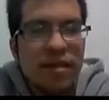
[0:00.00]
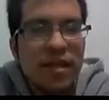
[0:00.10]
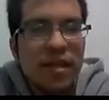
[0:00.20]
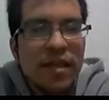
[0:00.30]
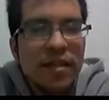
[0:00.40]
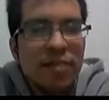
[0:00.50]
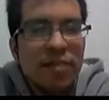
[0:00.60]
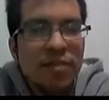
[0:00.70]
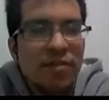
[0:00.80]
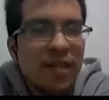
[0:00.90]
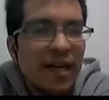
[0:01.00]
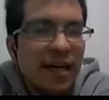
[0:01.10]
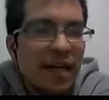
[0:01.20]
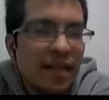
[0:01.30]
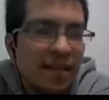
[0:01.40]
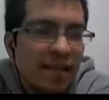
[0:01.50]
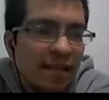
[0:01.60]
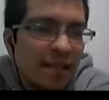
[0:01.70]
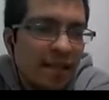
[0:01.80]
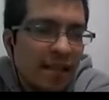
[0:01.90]
in equatorial and
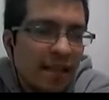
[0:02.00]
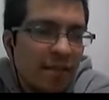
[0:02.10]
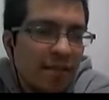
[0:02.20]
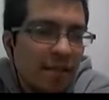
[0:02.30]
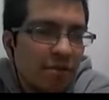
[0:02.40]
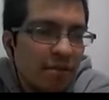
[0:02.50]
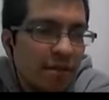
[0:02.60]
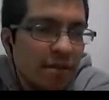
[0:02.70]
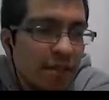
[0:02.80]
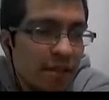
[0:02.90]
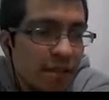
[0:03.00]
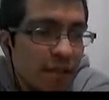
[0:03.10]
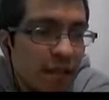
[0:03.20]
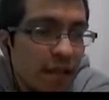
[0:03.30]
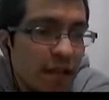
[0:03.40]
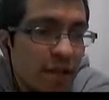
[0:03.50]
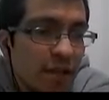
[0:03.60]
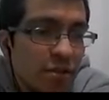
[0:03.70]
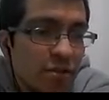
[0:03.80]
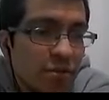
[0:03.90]
in ecliptic coordinates.
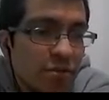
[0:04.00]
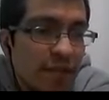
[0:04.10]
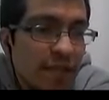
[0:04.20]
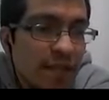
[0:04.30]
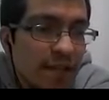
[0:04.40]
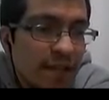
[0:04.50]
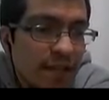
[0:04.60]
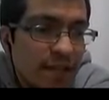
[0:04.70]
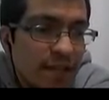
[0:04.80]
So we iterate